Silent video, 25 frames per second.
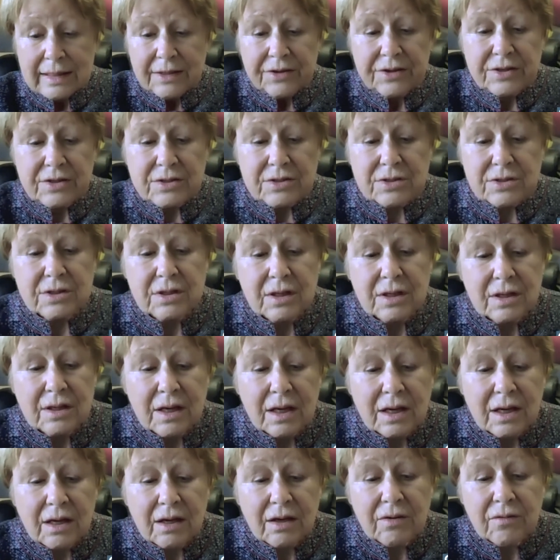is
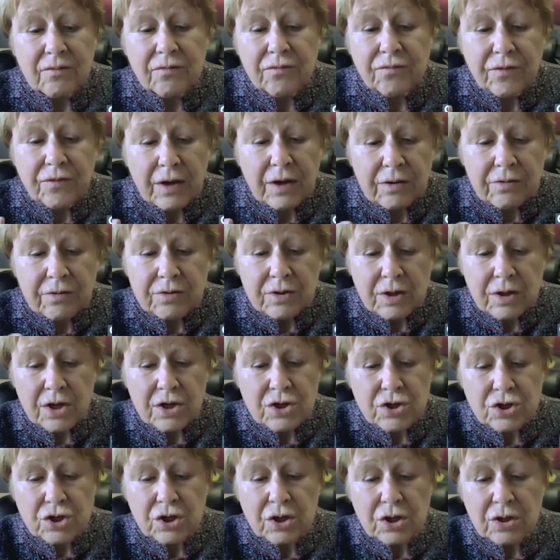getting
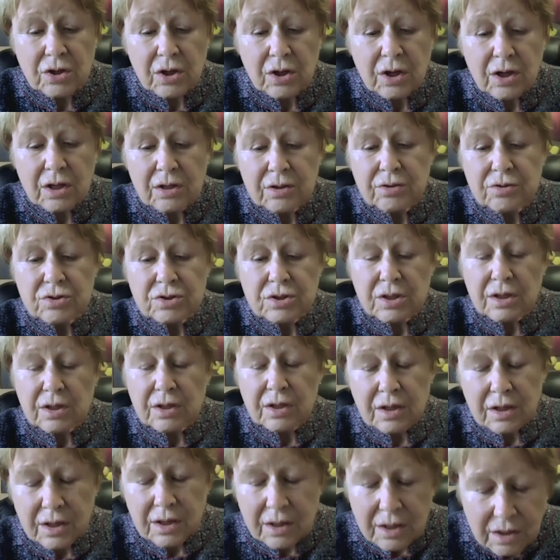foundation dollars
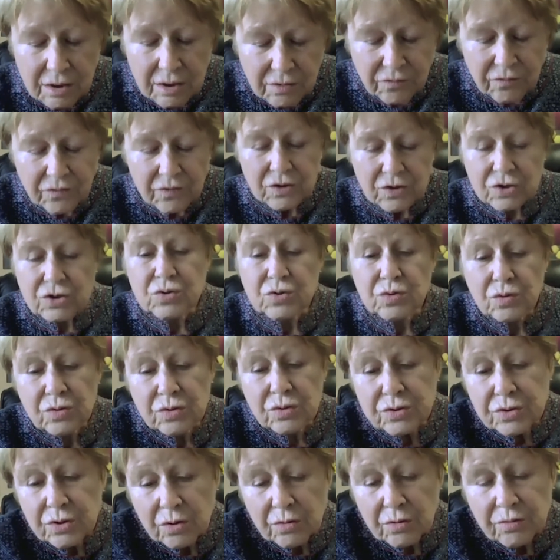and
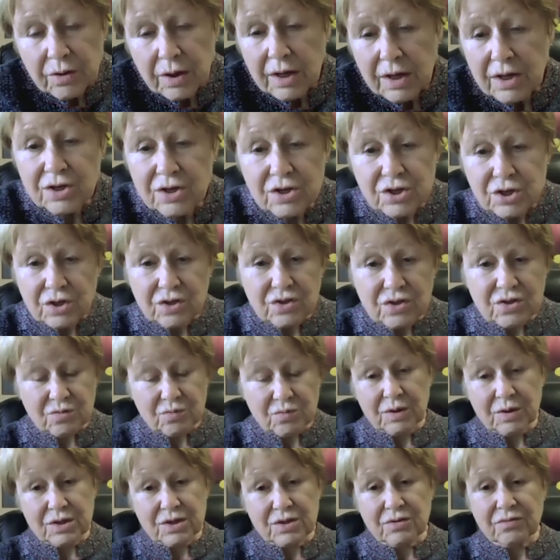individual donations,
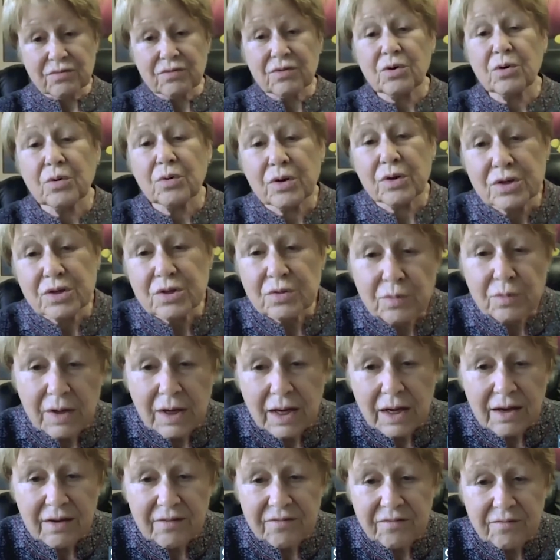which of course we
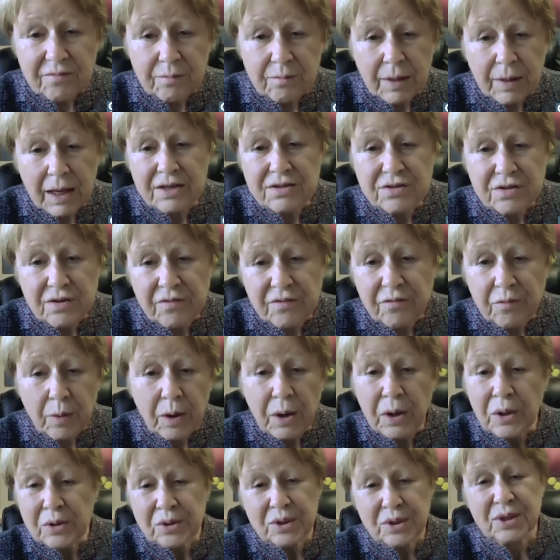have massive
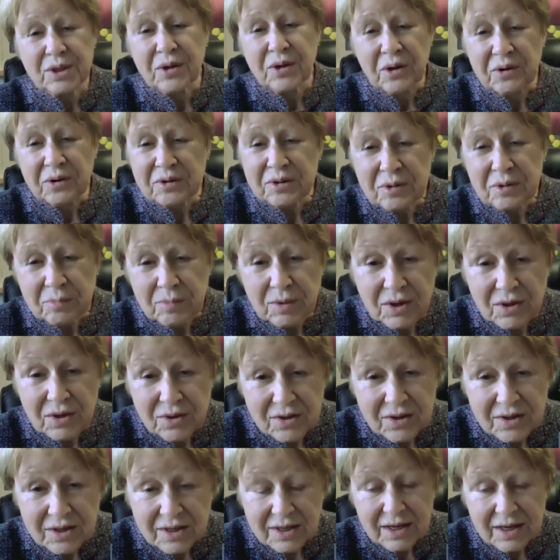wealth in our
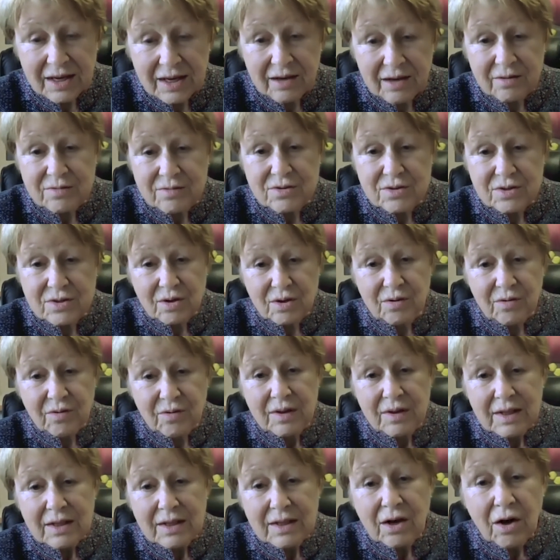community now. So
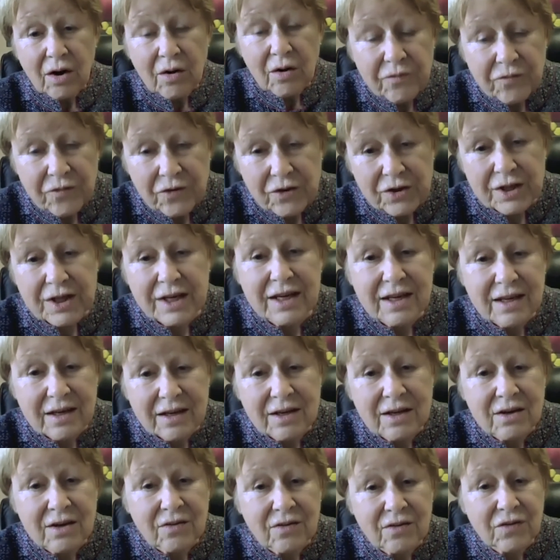hopefully
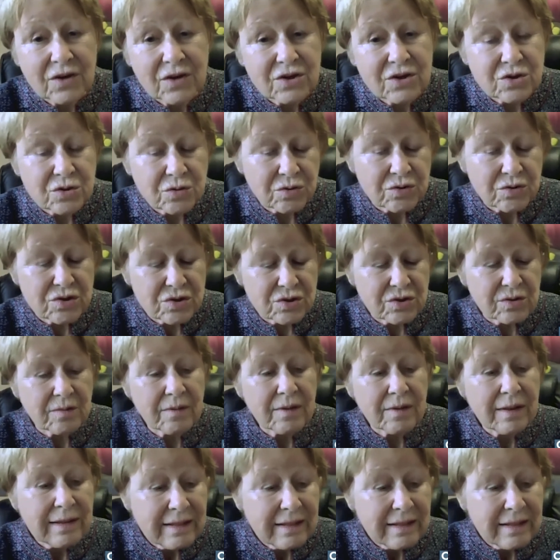individuals